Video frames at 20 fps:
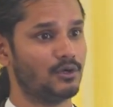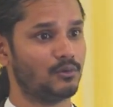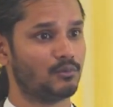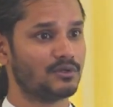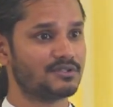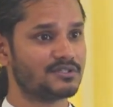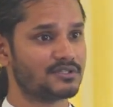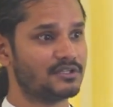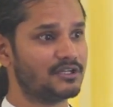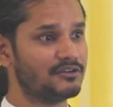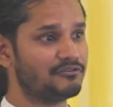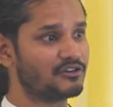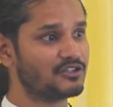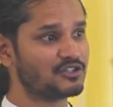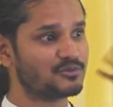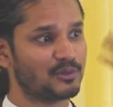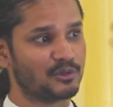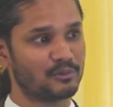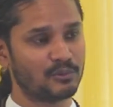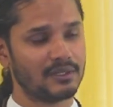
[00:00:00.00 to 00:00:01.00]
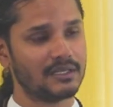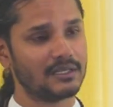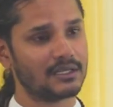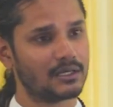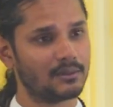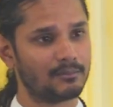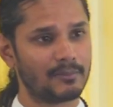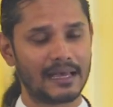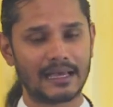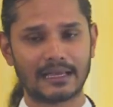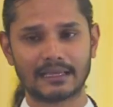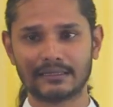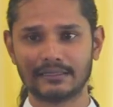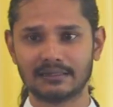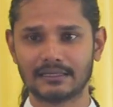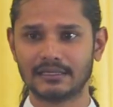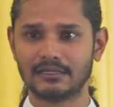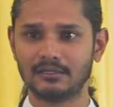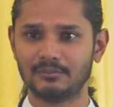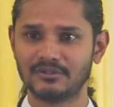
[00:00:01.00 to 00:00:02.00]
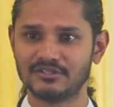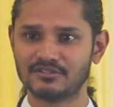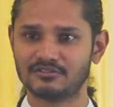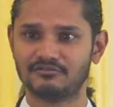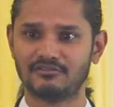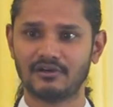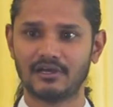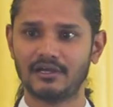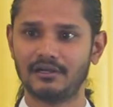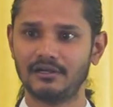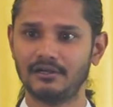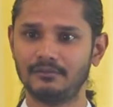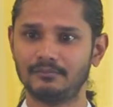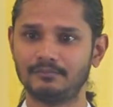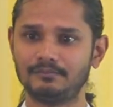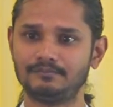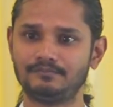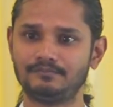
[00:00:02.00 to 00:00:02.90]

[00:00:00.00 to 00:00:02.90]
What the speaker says: What's the difference between a magnet and a piece of iron?